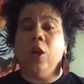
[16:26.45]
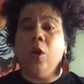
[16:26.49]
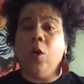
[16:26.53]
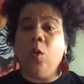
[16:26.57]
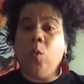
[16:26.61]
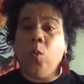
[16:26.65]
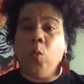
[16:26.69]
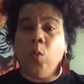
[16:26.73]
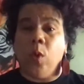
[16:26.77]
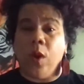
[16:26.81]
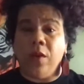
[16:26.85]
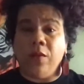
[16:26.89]

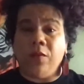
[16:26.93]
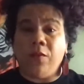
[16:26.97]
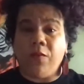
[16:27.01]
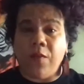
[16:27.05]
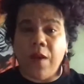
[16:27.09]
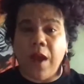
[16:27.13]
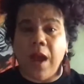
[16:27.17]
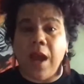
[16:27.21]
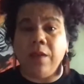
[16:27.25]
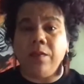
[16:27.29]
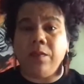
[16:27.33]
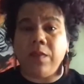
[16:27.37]
When
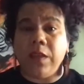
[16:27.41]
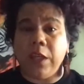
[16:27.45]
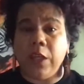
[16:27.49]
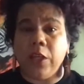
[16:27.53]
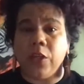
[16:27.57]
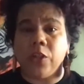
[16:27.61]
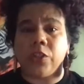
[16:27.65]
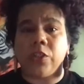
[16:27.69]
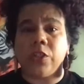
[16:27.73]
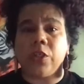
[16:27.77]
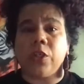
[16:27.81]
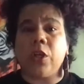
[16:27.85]
5
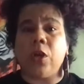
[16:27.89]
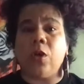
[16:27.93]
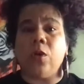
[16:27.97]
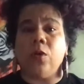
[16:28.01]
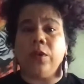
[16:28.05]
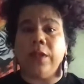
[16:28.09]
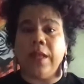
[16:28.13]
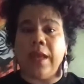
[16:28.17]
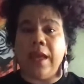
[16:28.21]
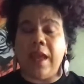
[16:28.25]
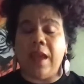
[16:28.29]
years ago,